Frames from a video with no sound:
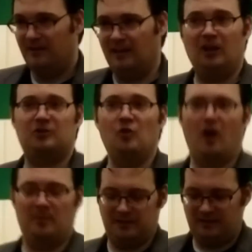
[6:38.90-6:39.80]
It looked
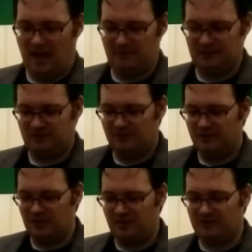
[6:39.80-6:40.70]
normal to Davis,
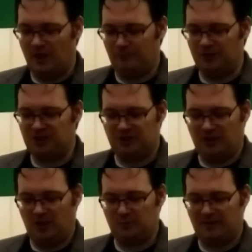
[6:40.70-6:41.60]
just a silvery
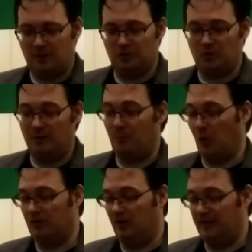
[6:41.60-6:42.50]
shield with the usual
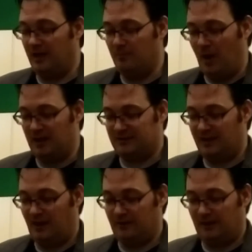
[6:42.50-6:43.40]
important-looking
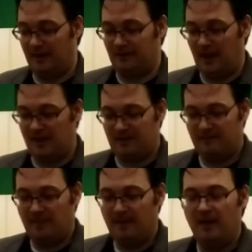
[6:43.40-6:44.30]
embossing on the like.
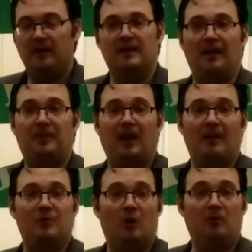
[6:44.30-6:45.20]
Nothing
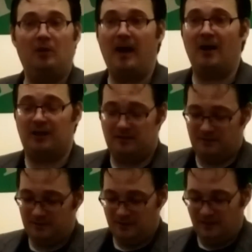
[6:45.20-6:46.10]
abnormal about it,
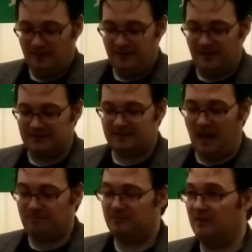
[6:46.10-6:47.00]

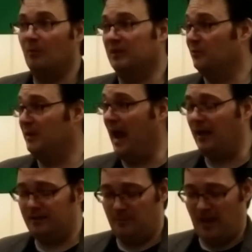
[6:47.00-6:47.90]
except it was a
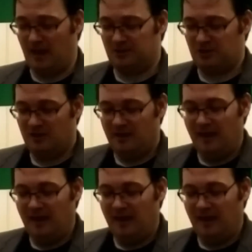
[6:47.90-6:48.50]
reality badge.